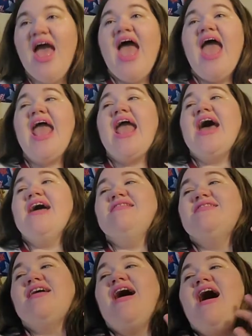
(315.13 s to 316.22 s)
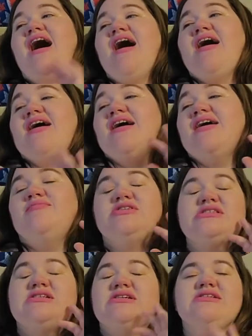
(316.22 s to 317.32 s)
And I am
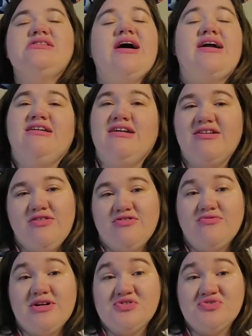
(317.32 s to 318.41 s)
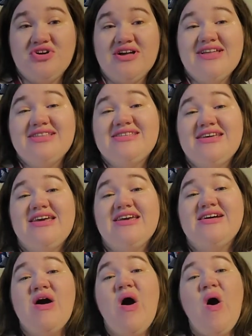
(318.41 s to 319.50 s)
just dying to get into this restaurant and see
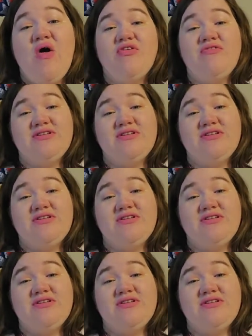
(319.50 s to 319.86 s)
all the fun